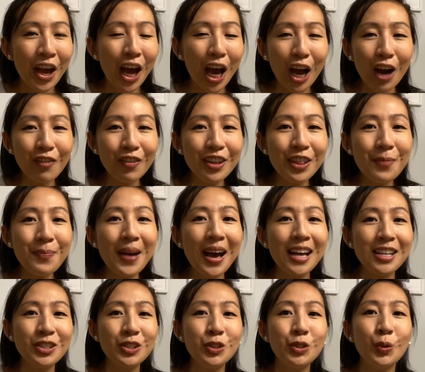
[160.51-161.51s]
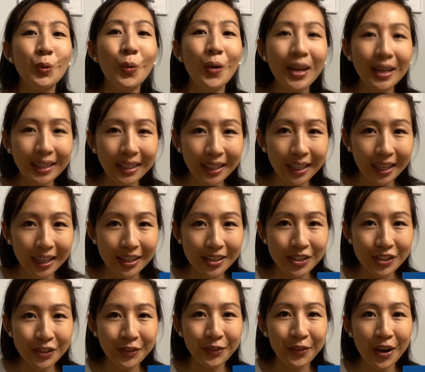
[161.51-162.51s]
Over the past 20
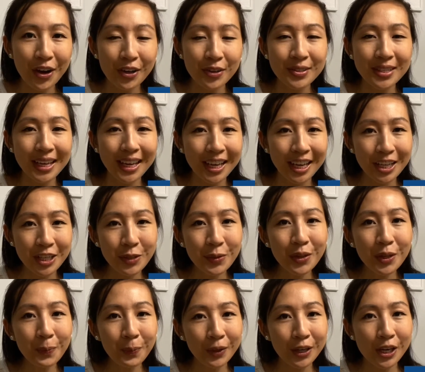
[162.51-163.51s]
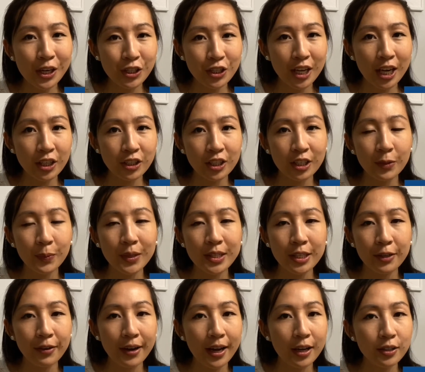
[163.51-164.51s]
years, Toronto's annual appreciation was
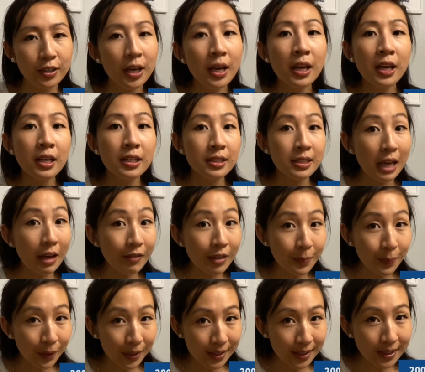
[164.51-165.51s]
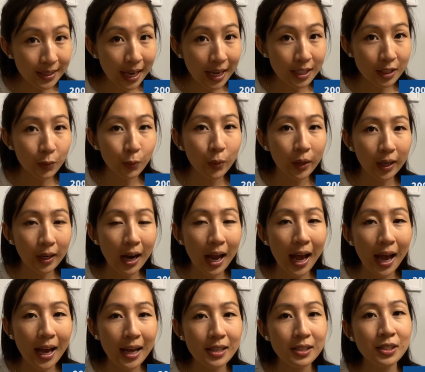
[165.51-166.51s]
around 7%,
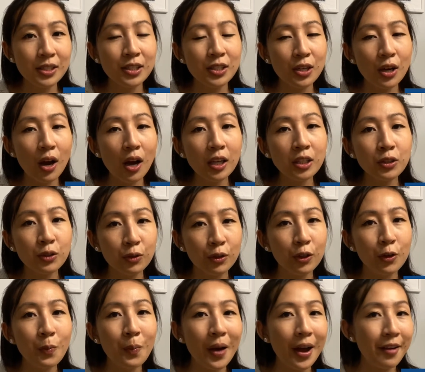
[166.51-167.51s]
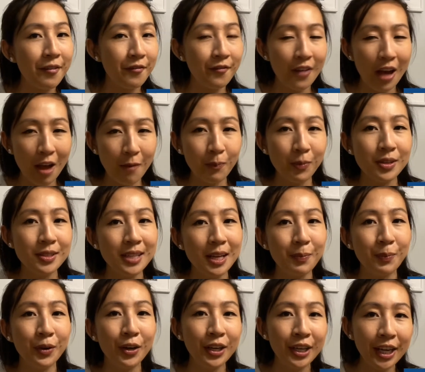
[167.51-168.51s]
whereas stocks grew by 5%
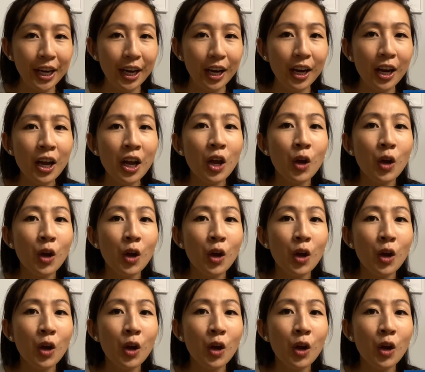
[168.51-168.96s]
per year,